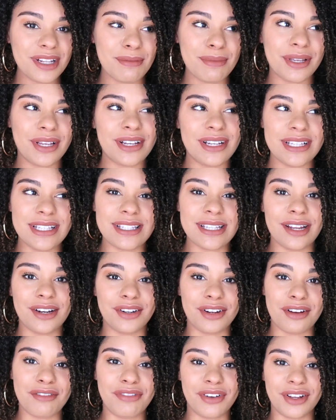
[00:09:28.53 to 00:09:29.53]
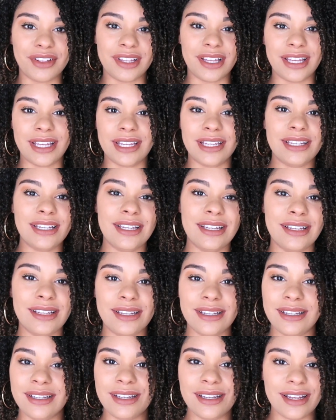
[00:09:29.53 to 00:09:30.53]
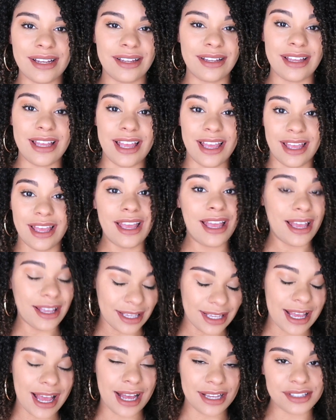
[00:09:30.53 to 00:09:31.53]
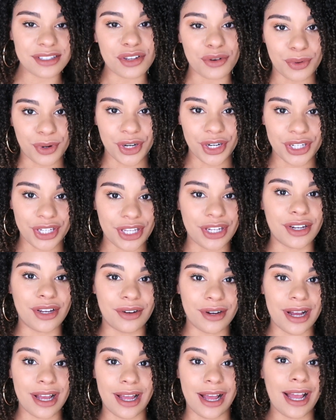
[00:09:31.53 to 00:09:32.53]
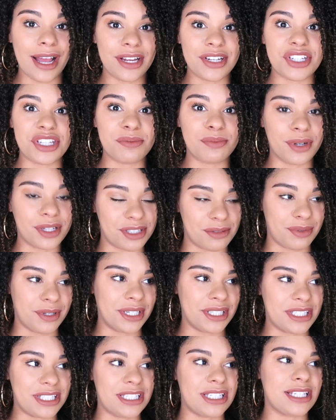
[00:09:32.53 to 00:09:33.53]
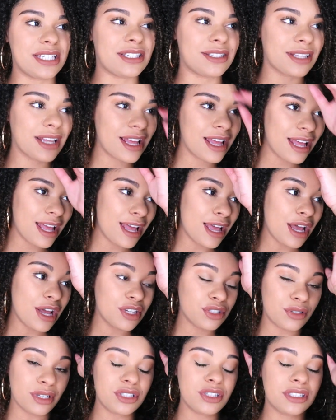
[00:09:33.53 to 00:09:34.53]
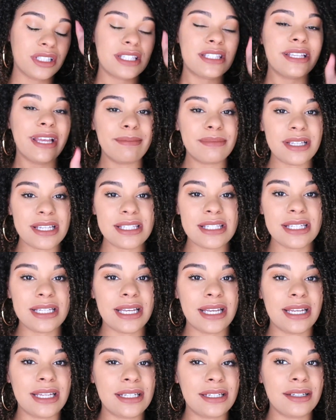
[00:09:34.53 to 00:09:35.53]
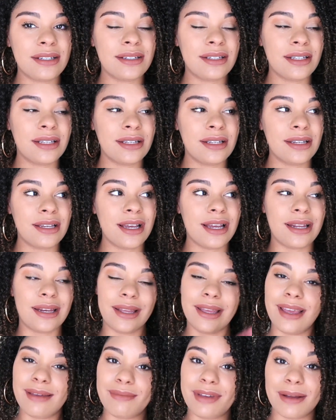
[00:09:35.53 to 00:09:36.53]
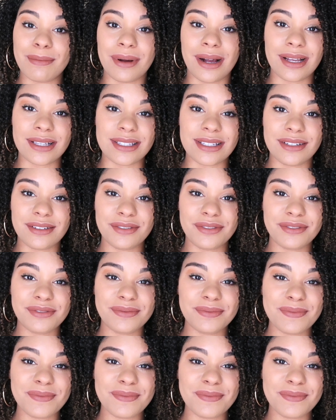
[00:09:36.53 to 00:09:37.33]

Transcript: because I don't know, I felt like it has to work. You know, I had just bought the pregnancy test. So I took the same test again, and it came back positive.